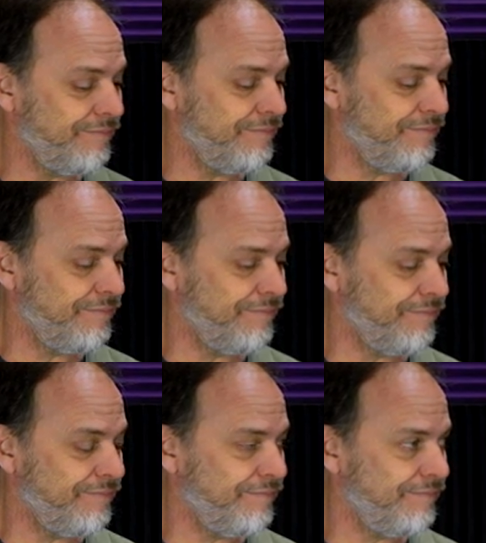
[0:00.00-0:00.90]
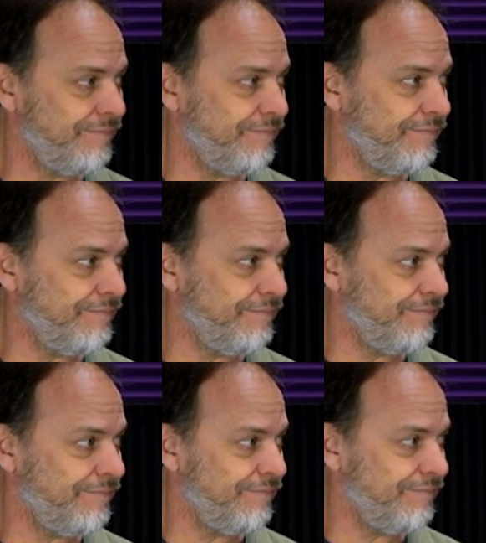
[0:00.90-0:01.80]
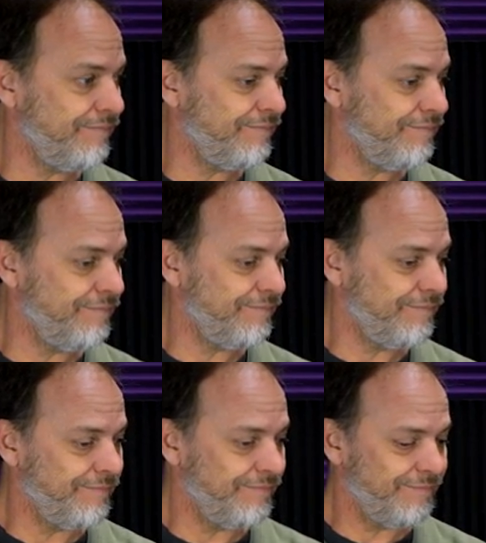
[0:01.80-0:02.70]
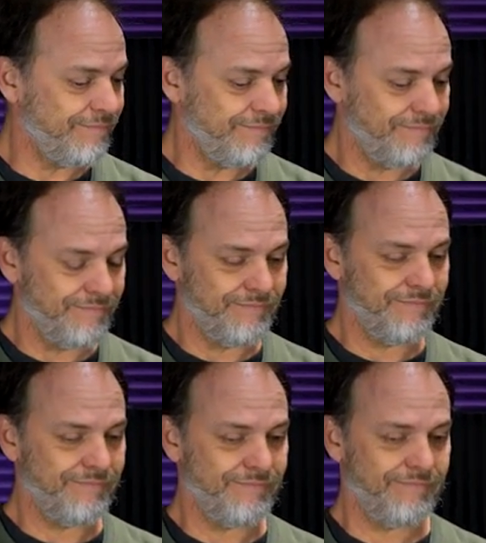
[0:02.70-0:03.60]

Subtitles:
(silent)